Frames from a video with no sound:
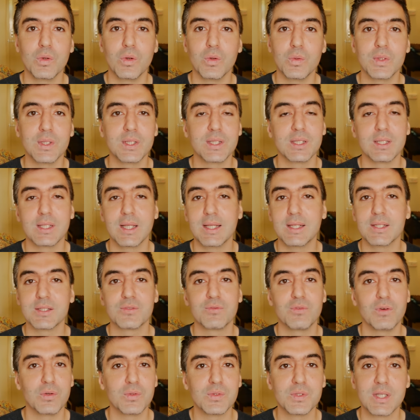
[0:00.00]
Only the latest
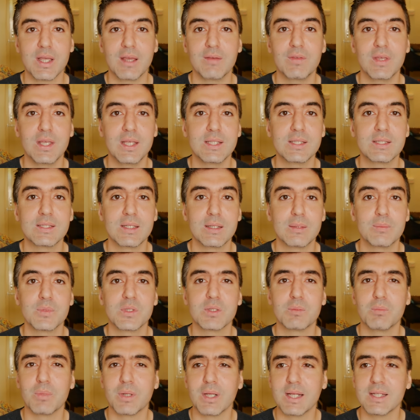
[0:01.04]
phones have eSIMs,
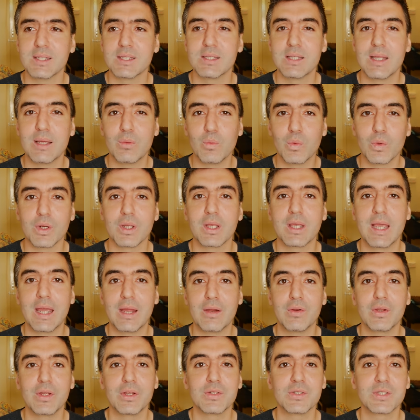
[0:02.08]
but as network
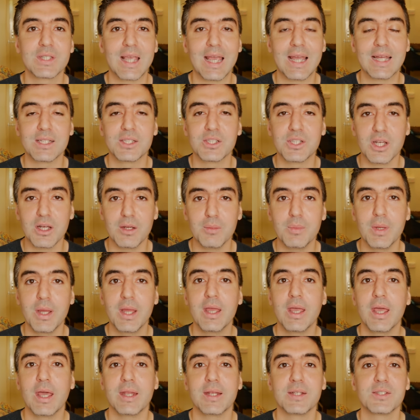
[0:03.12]
carriers catch up
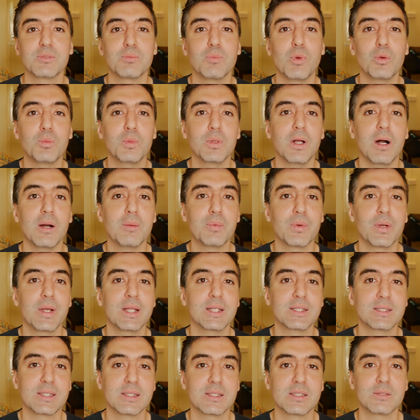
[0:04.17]
and as mobile operating
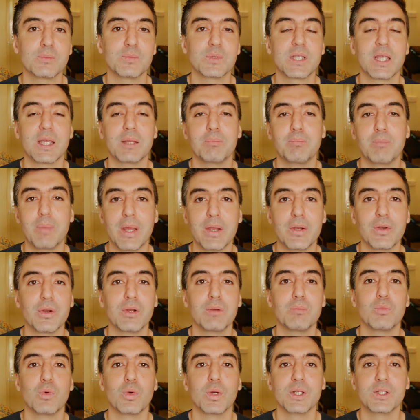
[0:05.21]
systems get better and
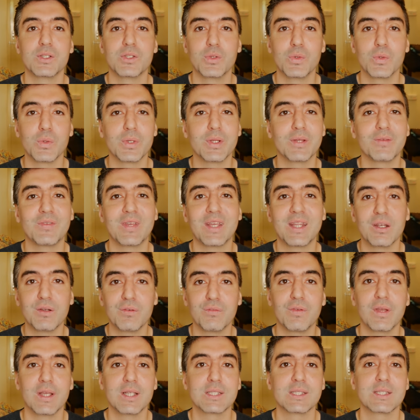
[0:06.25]
more intuitive
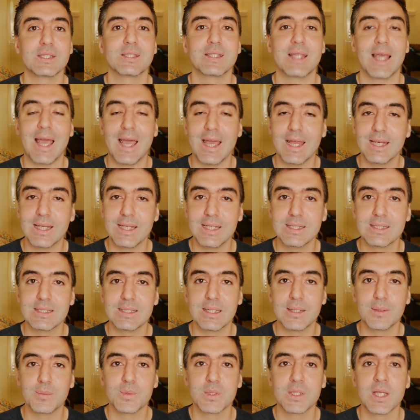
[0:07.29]
interfaces to add
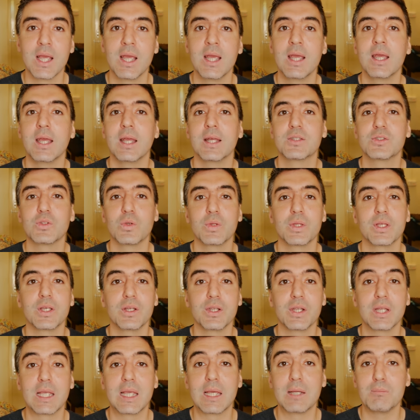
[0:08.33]
eSIMs, it's only
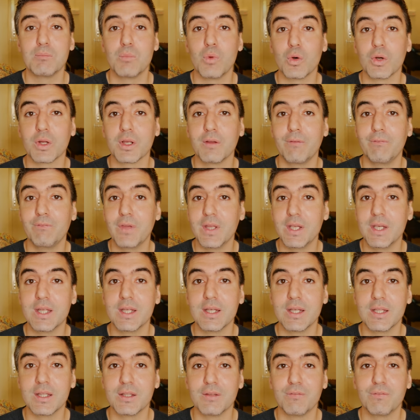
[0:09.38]
gonna get more convenient
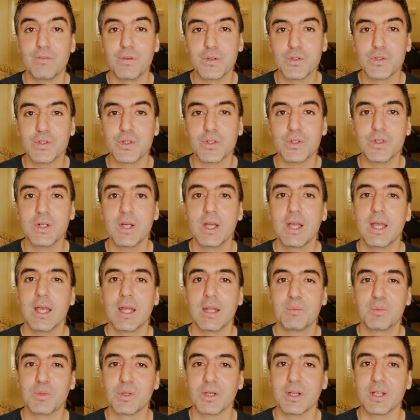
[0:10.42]
in the future,
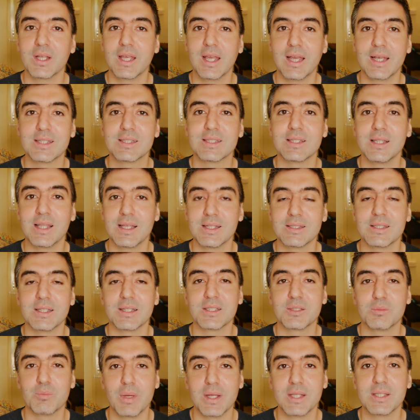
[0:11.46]
and I'm gonna guess less
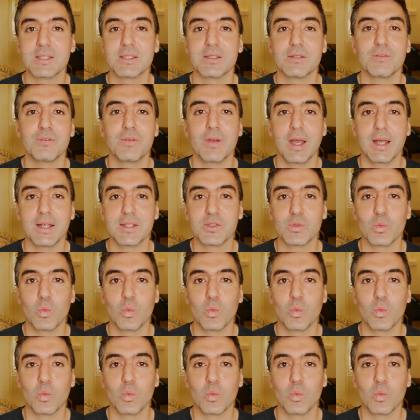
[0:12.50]
expensive as